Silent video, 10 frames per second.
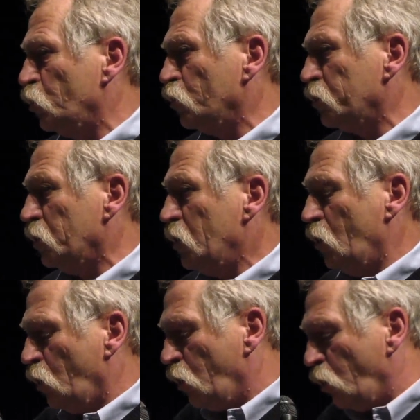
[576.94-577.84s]

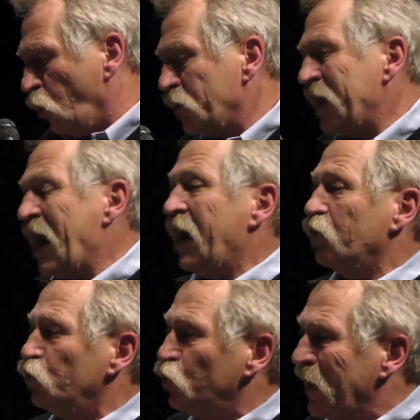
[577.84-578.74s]
treaty,
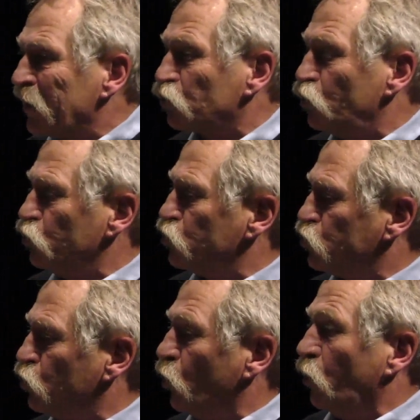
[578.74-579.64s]
whether it is
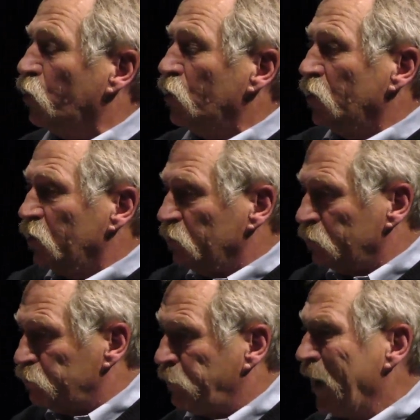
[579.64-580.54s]
with South America or
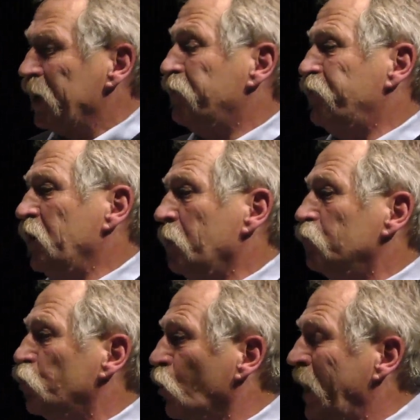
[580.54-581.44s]
other part of the
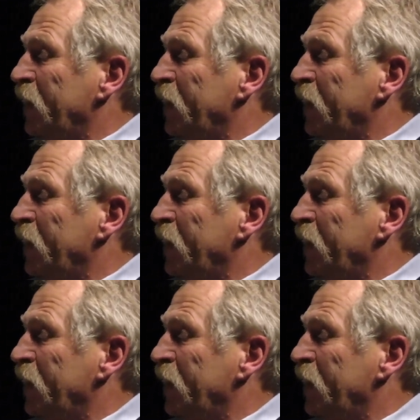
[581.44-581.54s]
world.